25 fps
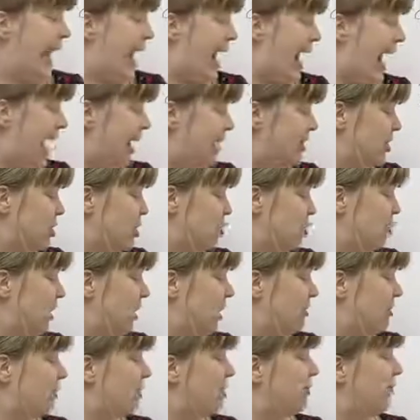at
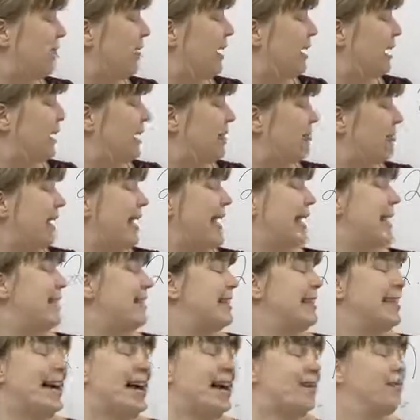1205
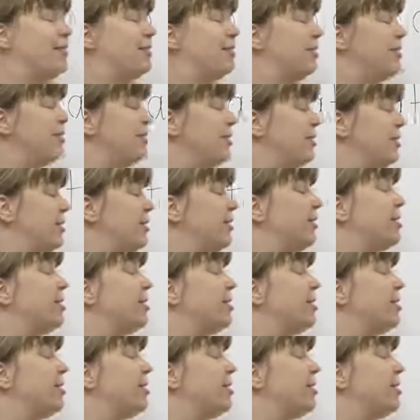8th Avenue